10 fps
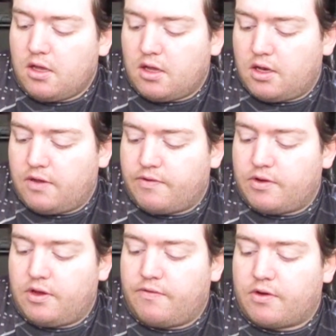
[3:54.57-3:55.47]
And
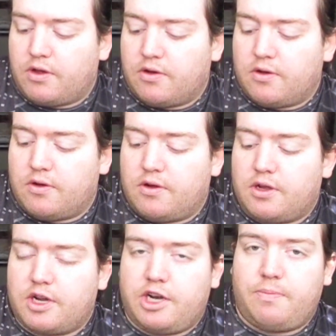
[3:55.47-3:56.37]
even you've got your
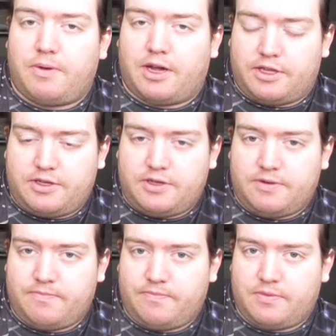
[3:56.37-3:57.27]
flip lights.
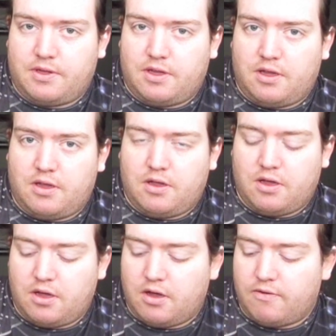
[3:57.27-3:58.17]

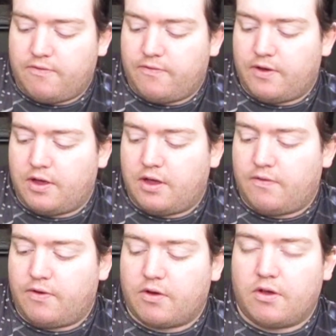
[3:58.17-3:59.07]

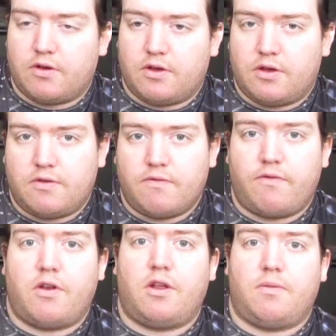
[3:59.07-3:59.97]
If you've got your
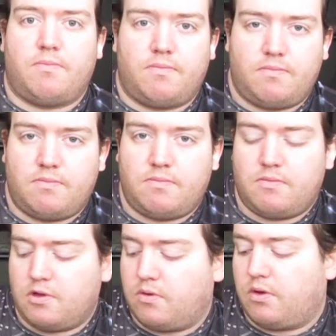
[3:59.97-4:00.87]
volume
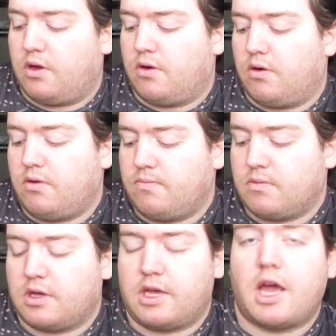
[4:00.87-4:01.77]
or your
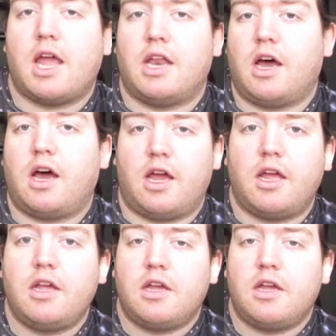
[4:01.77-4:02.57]
gain high,